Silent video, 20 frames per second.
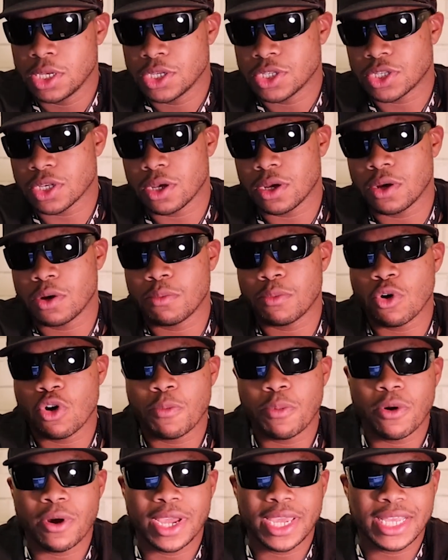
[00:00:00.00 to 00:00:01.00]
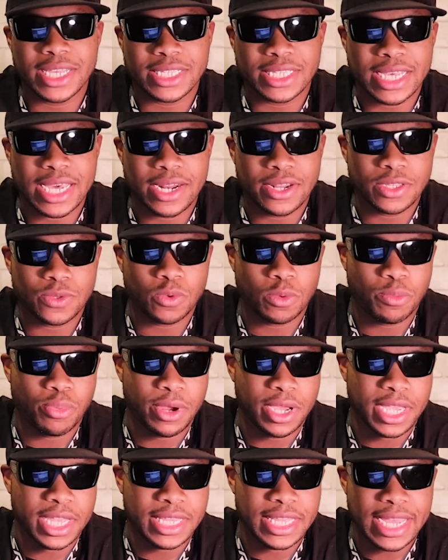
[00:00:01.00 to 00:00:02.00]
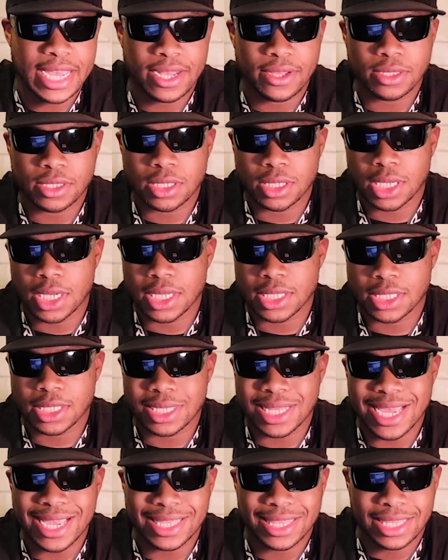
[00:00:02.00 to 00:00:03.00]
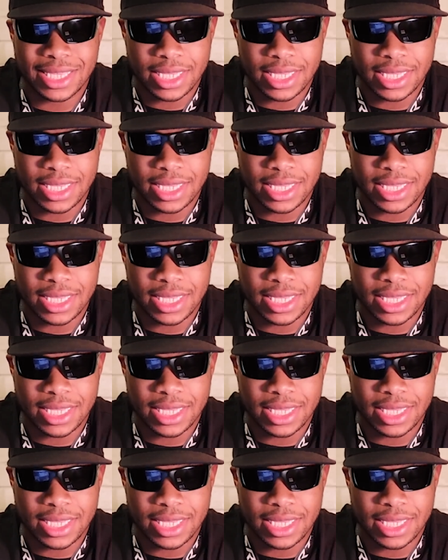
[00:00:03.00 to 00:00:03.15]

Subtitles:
So Mopar Insiders will break it down to us like